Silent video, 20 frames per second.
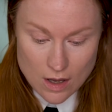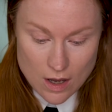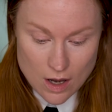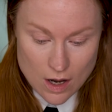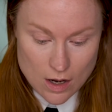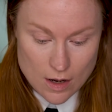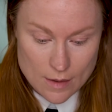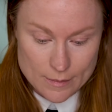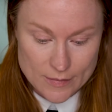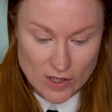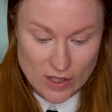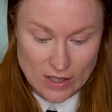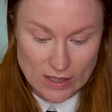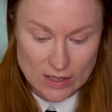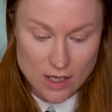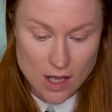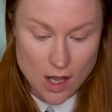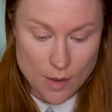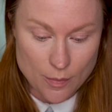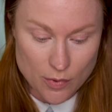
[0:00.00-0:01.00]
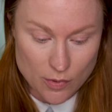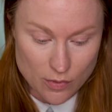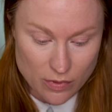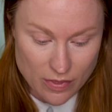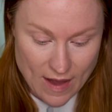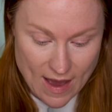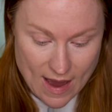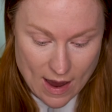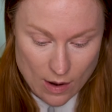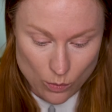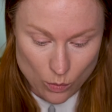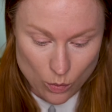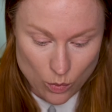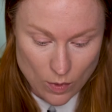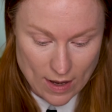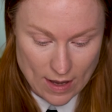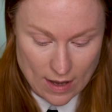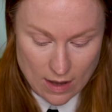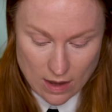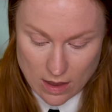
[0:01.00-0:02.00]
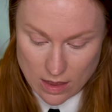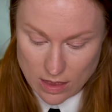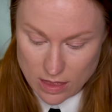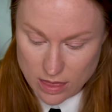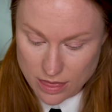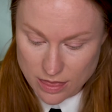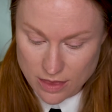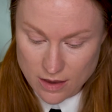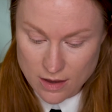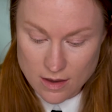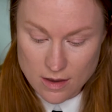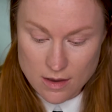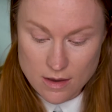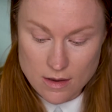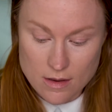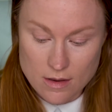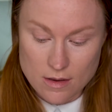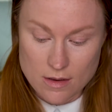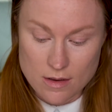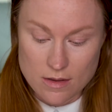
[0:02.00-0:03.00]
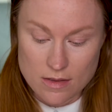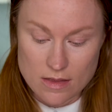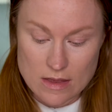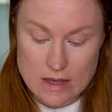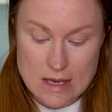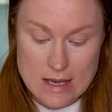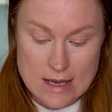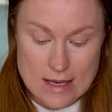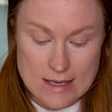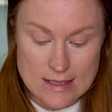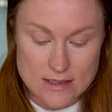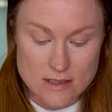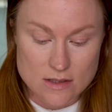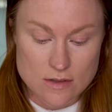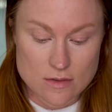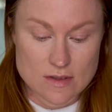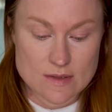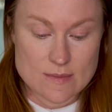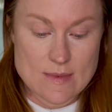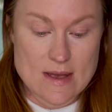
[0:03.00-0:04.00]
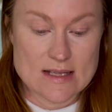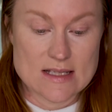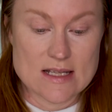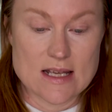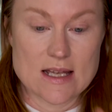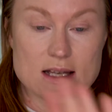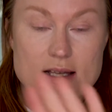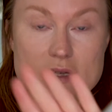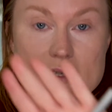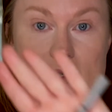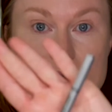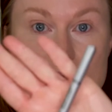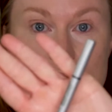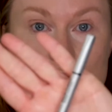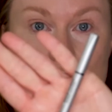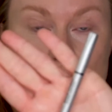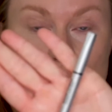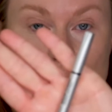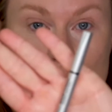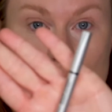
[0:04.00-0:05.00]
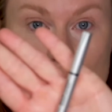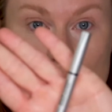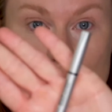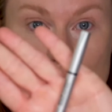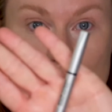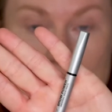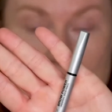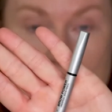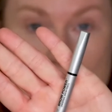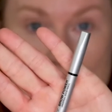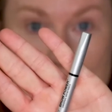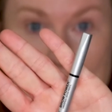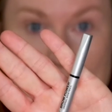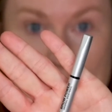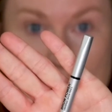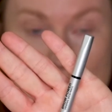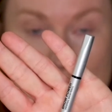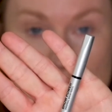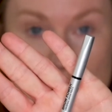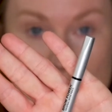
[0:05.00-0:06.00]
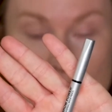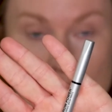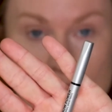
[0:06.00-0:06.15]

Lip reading: I'm going to couple that with the It Cosmetics Brow Power